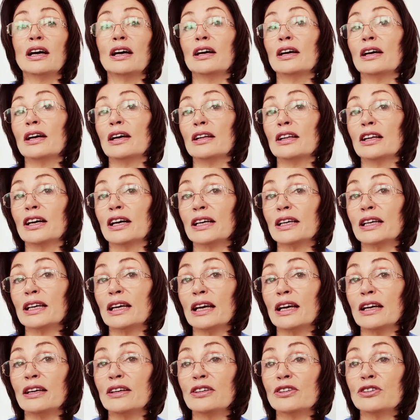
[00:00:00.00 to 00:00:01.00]
like end
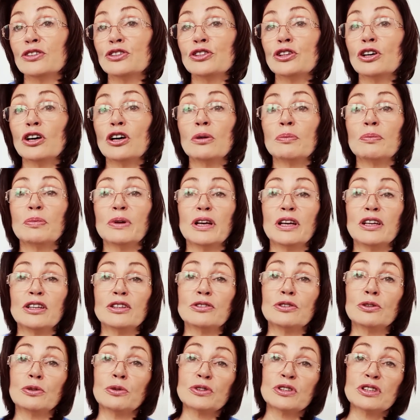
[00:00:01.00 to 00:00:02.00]
a job
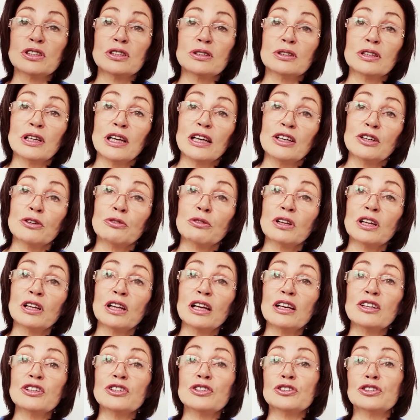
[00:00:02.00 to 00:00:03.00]
or end a
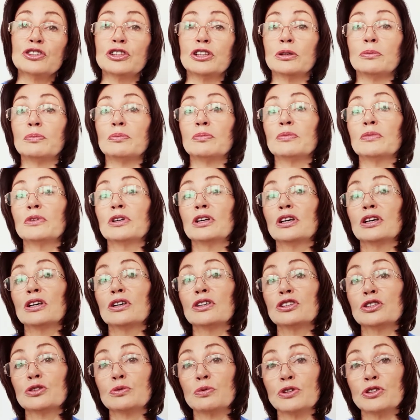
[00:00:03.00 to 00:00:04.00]
relationship,
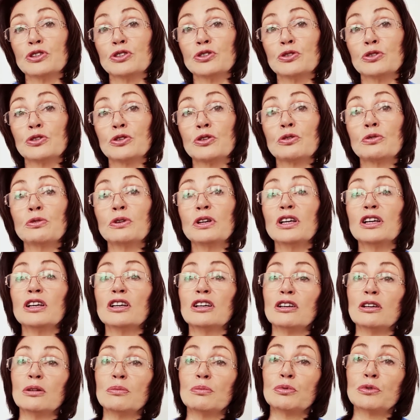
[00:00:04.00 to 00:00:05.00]
switch your career,
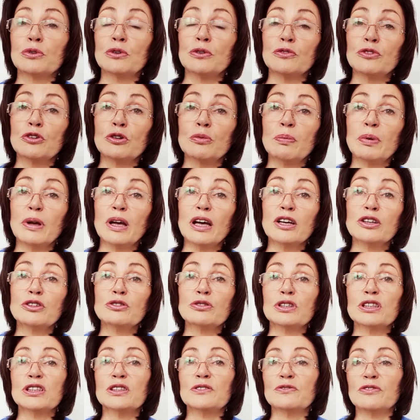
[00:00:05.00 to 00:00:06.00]
improve your boundaries,
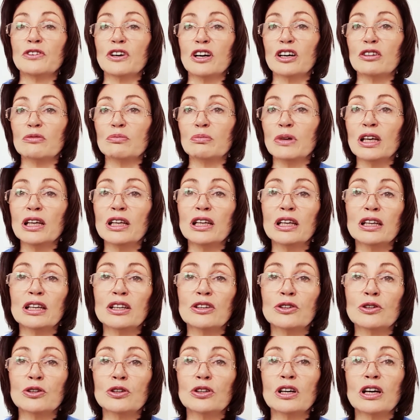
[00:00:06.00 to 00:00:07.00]
find meaning in your
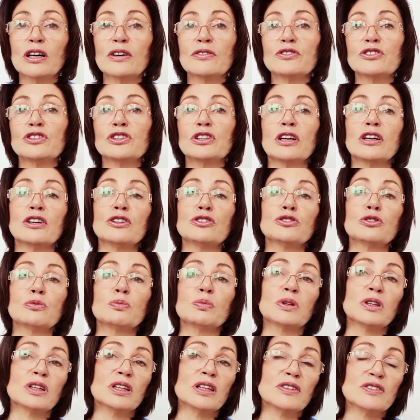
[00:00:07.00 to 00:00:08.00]
life, change your
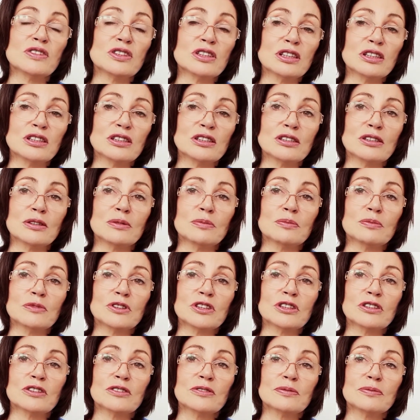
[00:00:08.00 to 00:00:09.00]
belief systems.
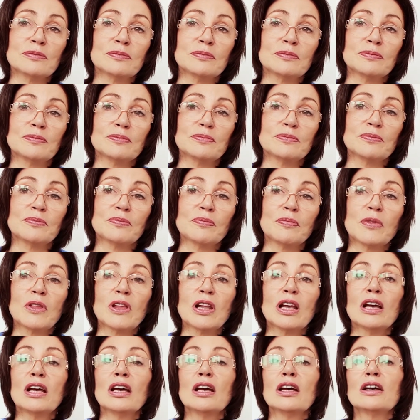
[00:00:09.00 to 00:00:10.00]

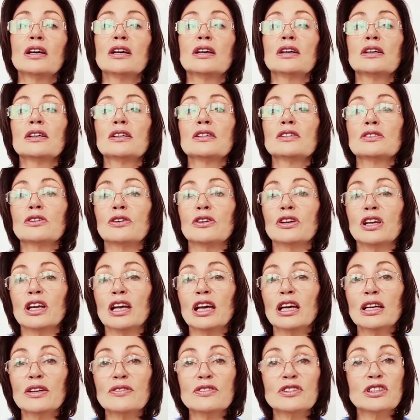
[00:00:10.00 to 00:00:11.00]
So negative
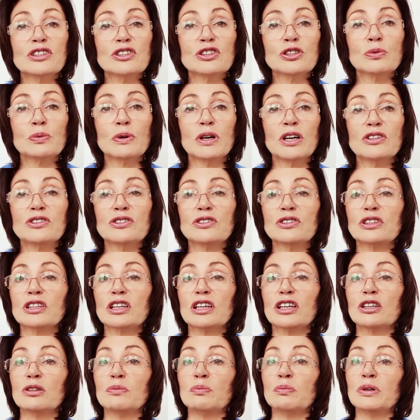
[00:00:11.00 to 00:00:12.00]
situations can
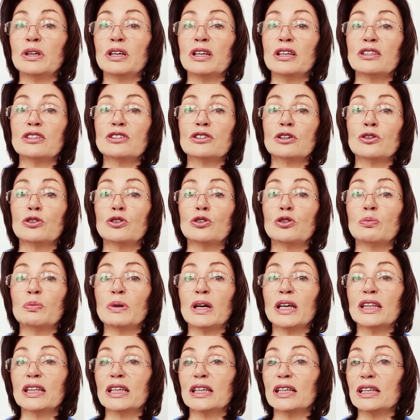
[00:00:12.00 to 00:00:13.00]
appear so you make
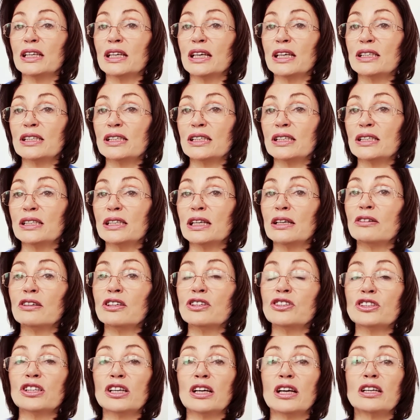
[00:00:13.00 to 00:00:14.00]
the necessary
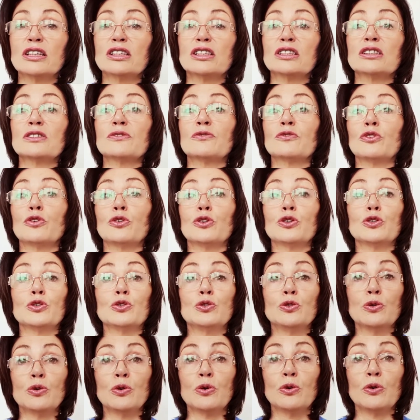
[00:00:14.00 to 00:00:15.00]
changes for your